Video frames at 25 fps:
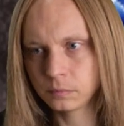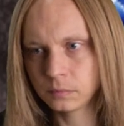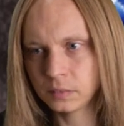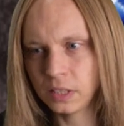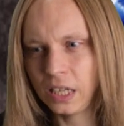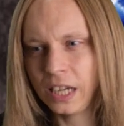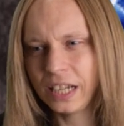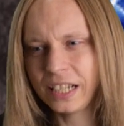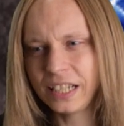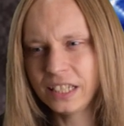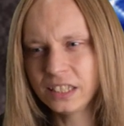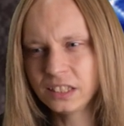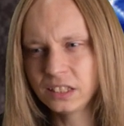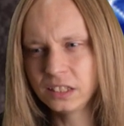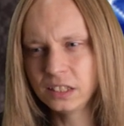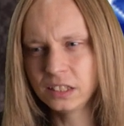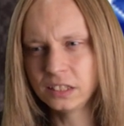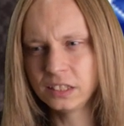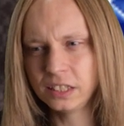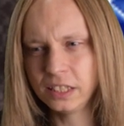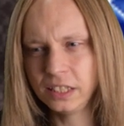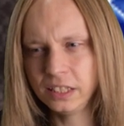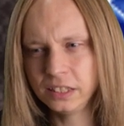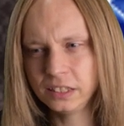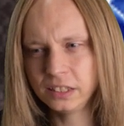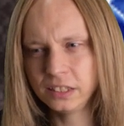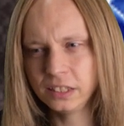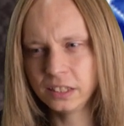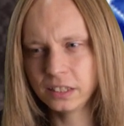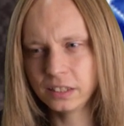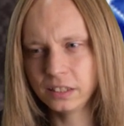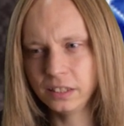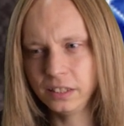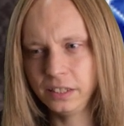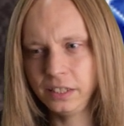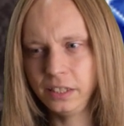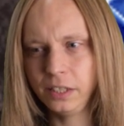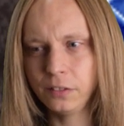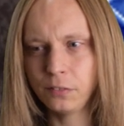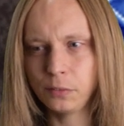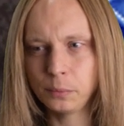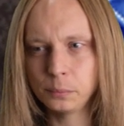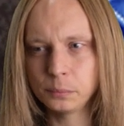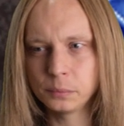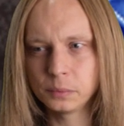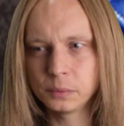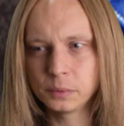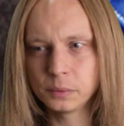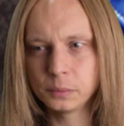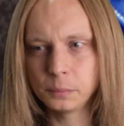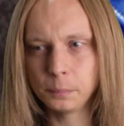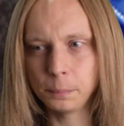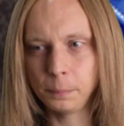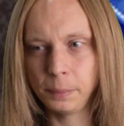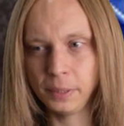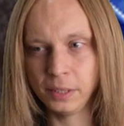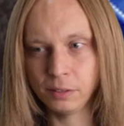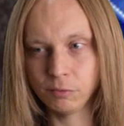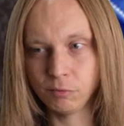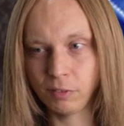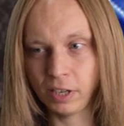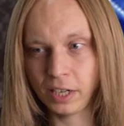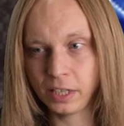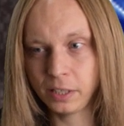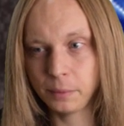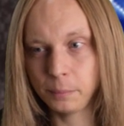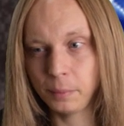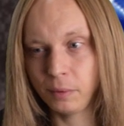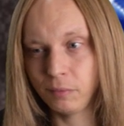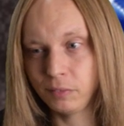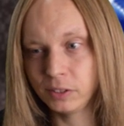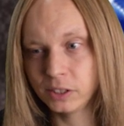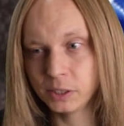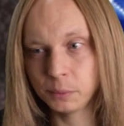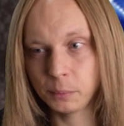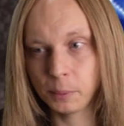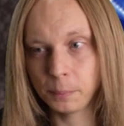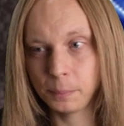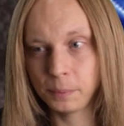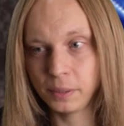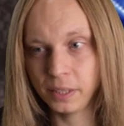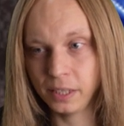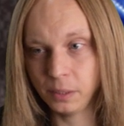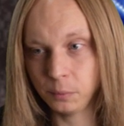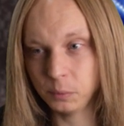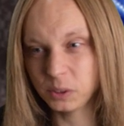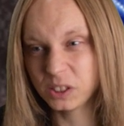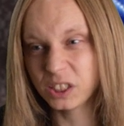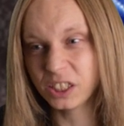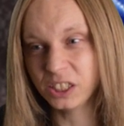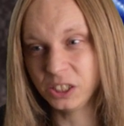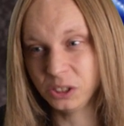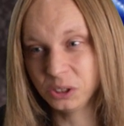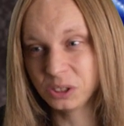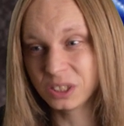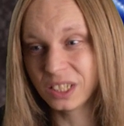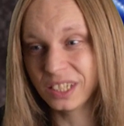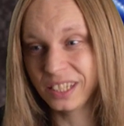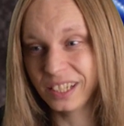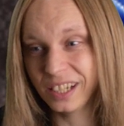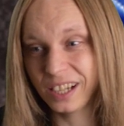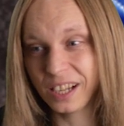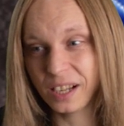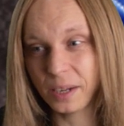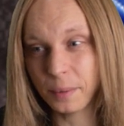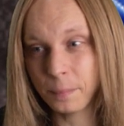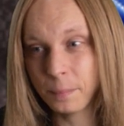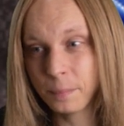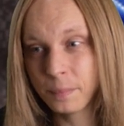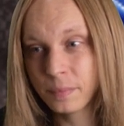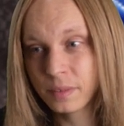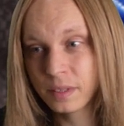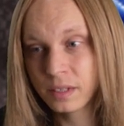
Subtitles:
I guess statistically, if I'm being random every time I play it, which I usually am,